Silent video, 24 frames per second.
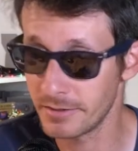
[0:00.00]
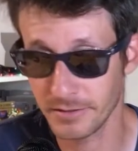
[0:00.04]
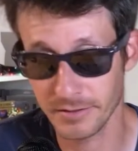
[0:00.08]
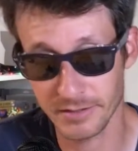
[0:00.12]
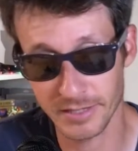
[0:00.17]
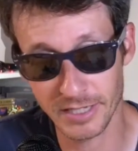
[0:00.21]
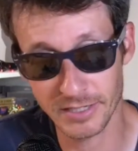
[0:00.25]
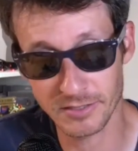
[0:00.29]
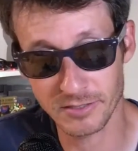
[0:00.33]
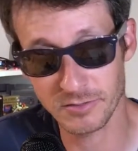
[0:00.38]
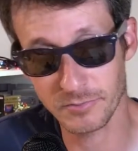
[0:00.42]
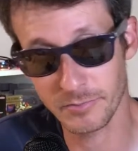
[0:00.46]

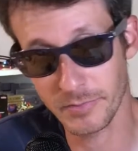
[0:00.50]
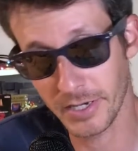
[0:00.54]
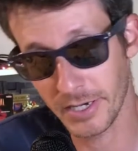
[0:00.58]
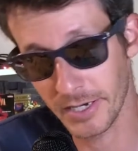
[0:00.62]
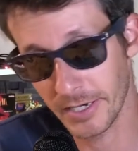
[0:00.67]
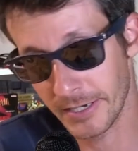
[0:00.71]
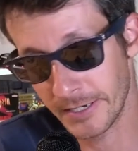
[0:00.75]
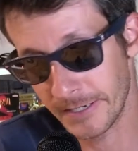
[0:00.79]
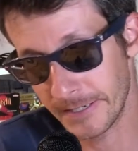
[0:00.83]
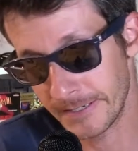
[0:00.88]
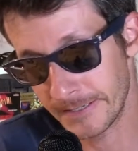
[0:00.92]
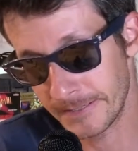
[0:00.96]
that's
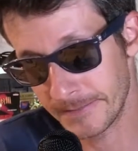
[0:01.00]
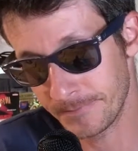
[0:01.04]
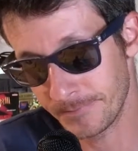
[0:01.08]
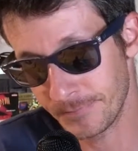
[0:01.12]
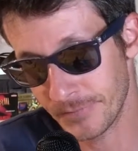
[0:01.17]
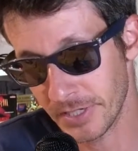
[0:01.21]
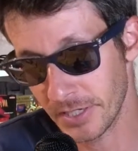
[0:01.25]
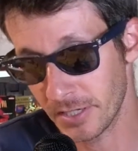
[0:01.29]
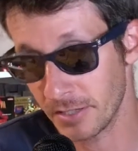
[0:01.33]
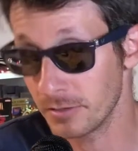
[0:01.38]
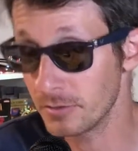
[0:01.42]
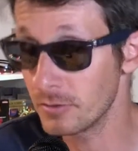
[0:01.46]
my
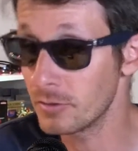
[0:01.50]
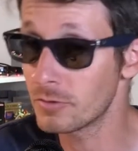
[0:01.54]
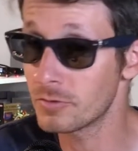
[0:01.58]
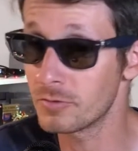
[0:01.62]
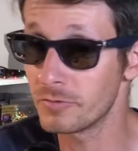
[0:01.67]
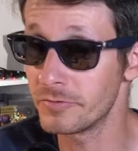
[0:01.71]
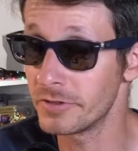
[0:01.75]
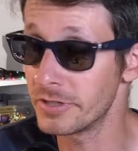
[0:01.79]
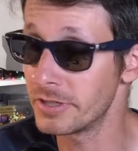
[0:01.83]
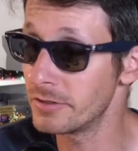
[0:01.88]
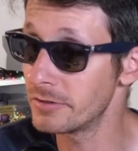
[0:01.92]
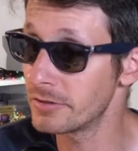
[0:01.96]
local
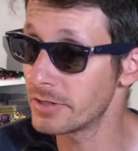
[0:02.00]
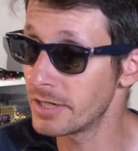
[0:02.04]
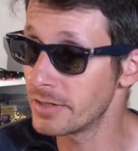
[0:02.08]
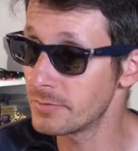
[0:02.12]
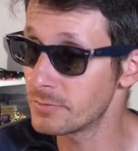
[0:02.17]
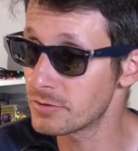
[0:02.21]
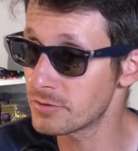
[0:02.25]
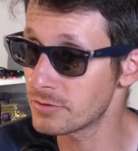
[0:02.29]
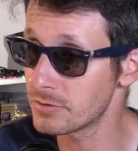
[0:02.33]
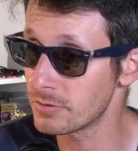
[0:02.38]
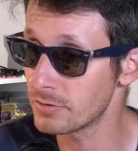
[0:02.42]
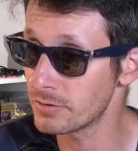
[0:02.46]
video game
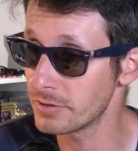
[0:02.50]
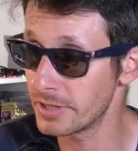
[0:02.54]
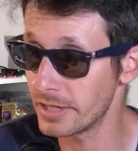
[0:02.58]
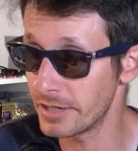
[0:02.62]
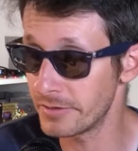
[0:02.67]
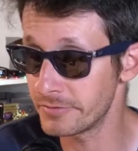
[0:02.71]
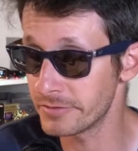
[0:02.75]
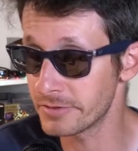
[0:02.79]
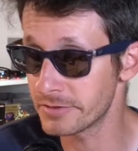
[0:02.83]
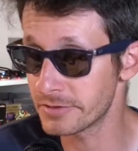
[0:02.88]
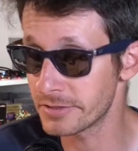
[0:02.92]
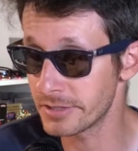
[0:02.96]
store in
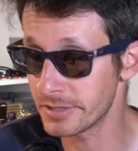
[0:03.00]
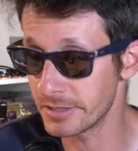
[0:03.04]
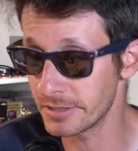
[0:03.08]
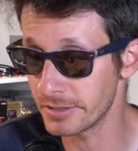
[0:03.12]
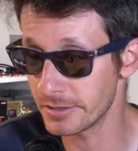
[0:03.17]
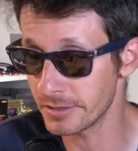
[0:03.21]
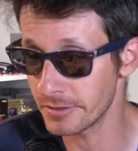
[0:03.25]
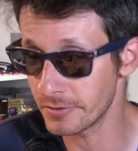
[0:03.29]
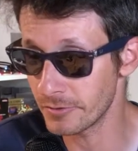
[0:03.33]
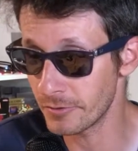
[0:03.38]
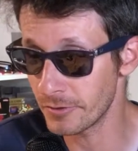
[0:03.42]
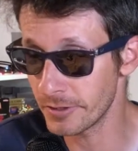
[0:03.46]
Evanston,
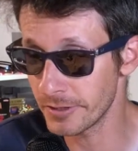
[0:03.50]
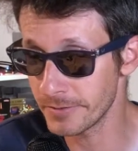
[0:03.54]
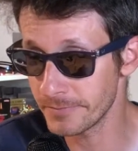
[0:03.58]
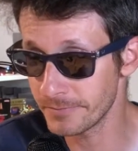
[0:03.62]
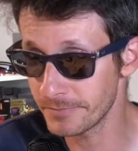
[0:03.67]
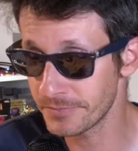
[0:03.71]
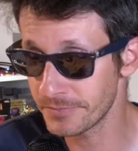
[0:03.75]
Illinois.